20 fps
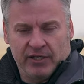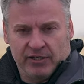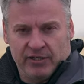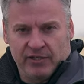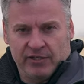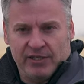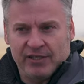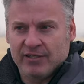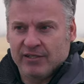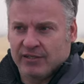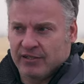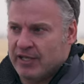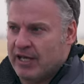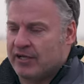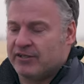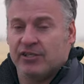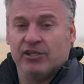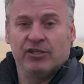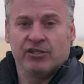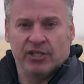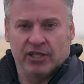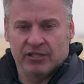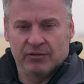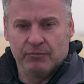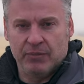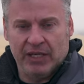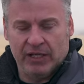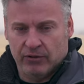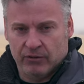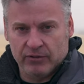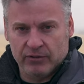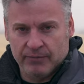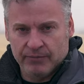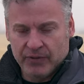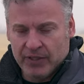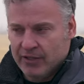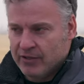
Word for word: distance is actually 6 meters.